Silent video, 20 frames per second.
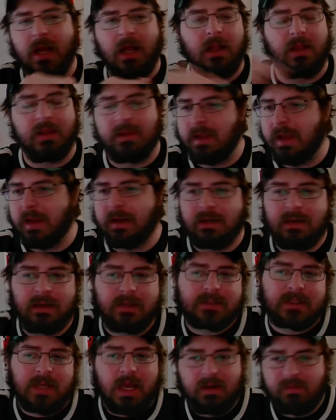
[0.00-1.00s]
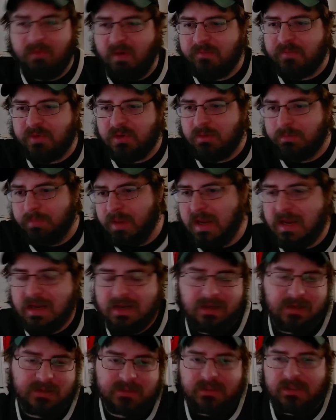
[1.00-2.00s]
and then it's kind of up for debate. Is
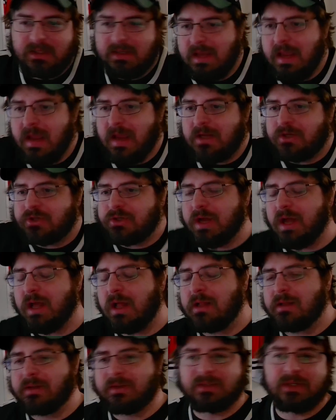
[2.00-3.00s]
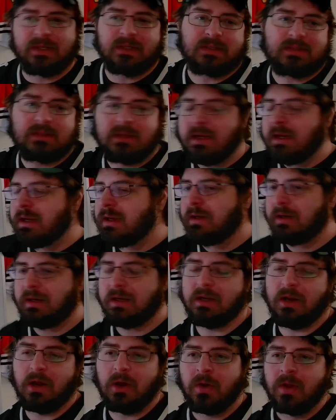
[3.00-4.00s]
it the AHL? Is it
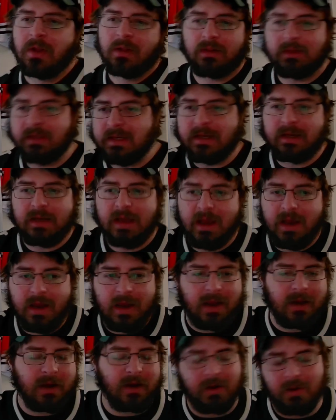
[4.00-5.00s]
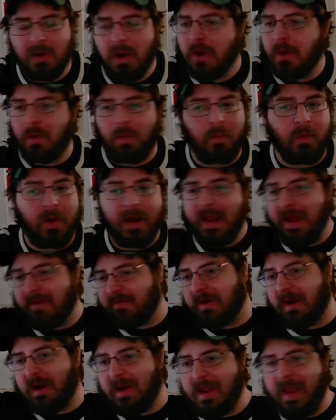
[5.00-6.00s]
Liga or whatever
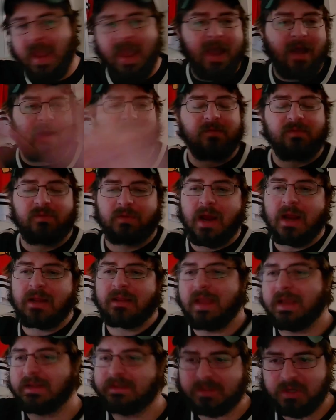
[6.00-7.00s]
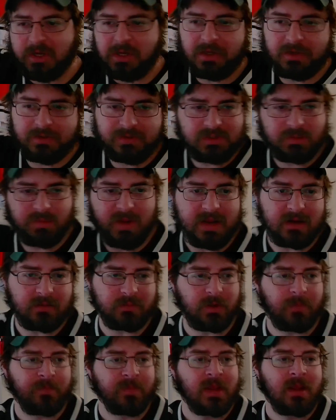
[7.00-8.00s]
you have? Right? That's all debatable.
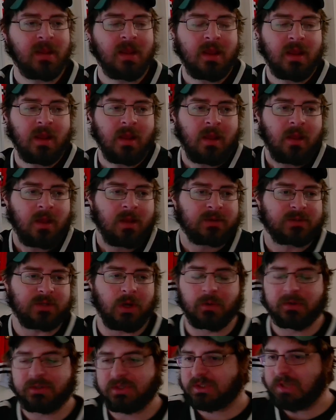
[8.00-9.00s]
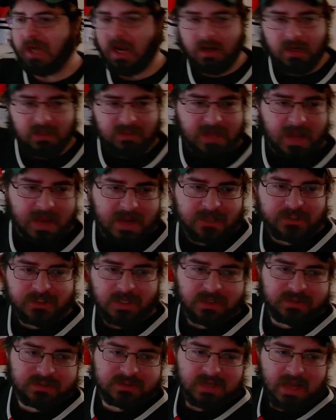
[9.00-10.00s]
So we're just talking KHL
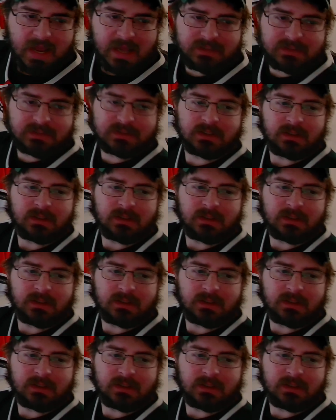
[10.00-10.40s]
stats.